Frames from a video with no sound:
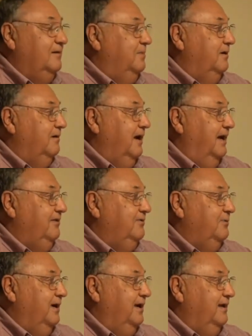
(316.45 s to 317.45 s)
Bill
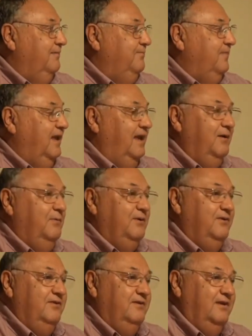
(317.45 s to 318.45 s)
Gasaway. He mm.
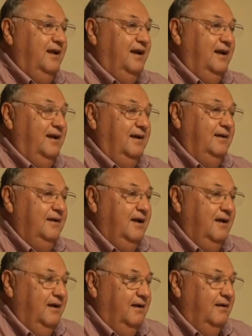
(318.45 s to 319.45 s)
was. Uh,
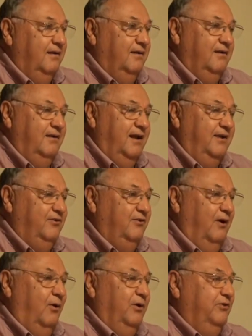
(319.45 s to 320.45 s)
has
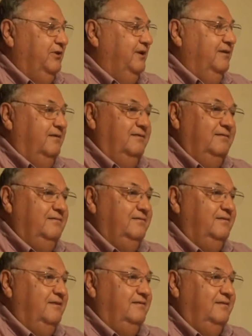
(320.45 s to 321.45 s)
always written
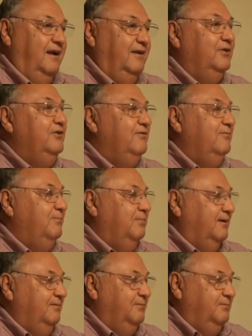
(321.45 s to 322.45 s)
hundreds of
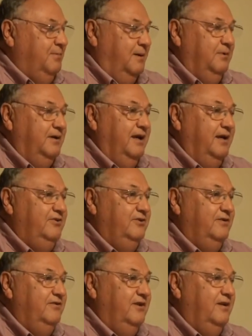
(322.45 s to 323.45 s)

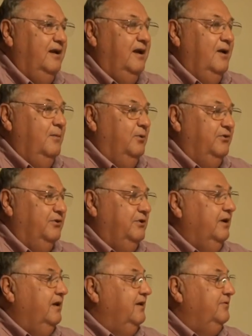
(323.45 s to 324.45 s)
publications and was a
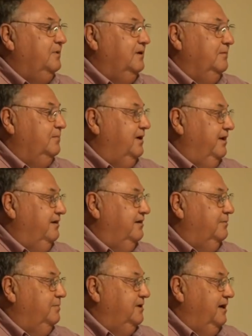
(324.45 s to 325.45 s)
real expert in
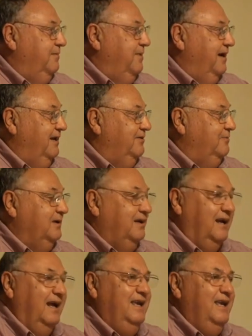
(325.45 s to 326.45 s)
predator prey management.
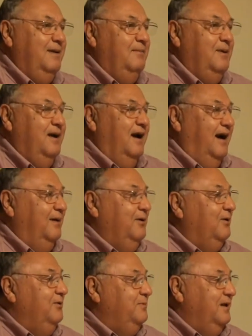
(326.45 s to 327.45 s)
And I came, I had
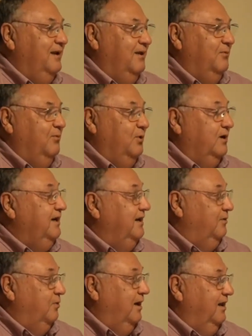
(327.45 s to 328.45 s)
always been in, working
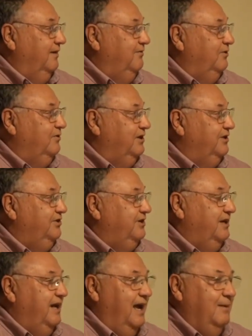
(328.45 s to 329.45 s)
in wildlife
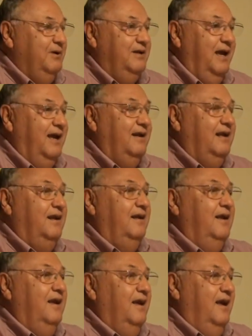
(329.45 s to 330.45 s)
nutrition and habitat and
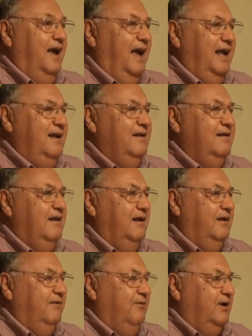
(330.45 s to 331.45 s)
had
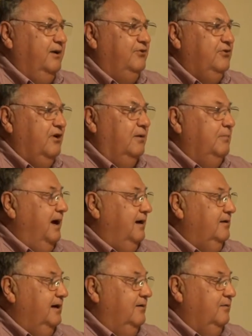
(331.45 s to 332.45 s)
a very strong
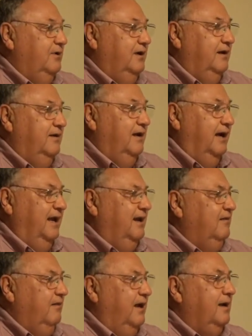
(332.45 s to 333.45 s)
background and I had
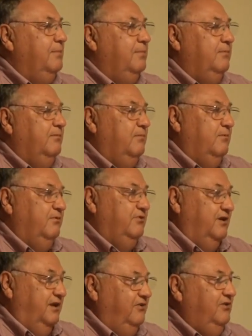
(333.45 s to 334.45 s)
a lot of
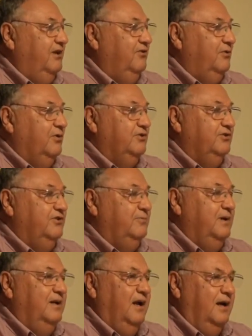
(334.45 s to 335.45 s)
statistics courses,
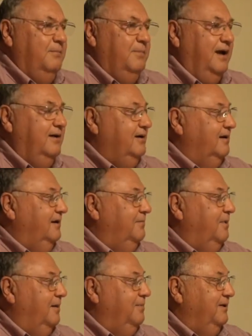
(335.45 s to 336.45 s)
but not a background in
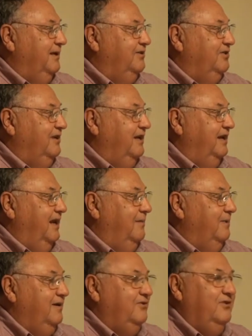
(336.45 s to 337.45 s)
population
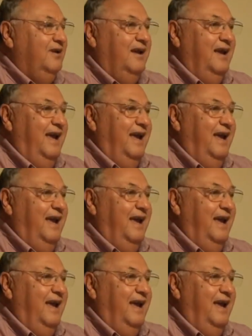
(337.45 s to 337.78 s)
dynamics.